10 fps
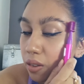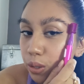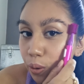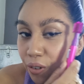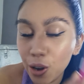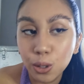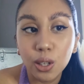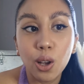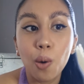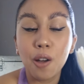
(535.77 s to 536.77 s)
So if I was to
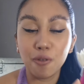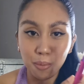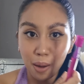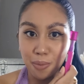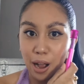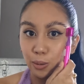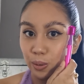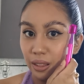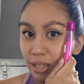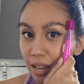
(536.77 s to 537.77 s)
go over my brows
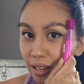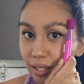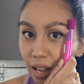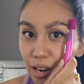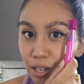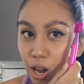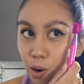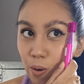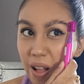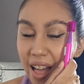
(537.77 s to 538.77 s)
with this, I
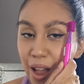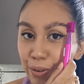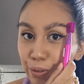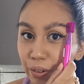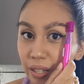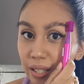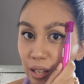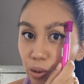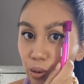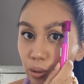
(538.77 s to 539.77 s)
know every
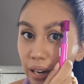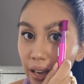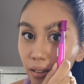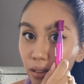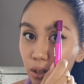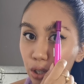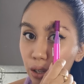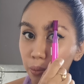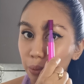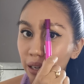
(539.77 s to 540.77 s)
single length
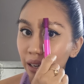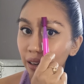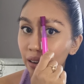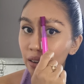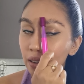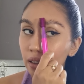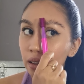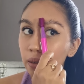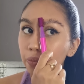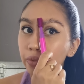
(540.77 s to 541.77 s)
should be
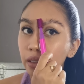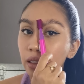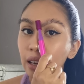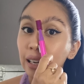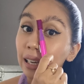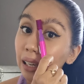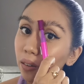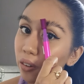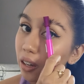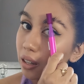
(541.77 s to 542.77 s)
like
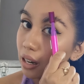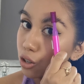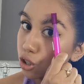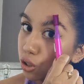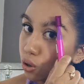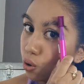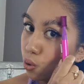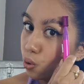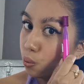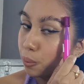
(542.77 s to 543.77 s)
even, and should
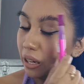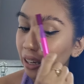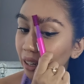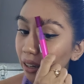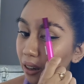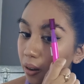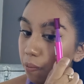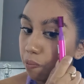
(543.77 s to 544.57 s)
all be